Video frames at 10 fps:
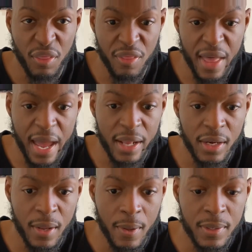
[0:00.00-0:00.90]
that
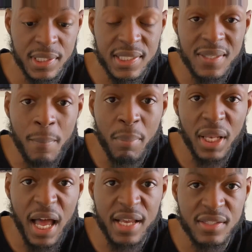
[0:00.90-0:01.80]

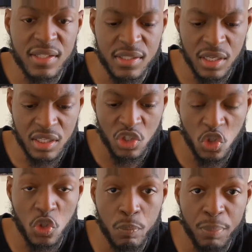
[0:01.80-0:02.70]
symbolizes a
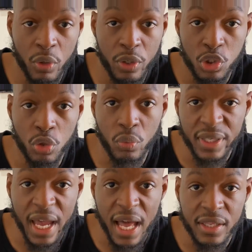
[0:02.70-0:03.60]
spiritual
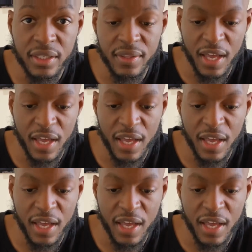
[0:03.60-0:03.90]
reality,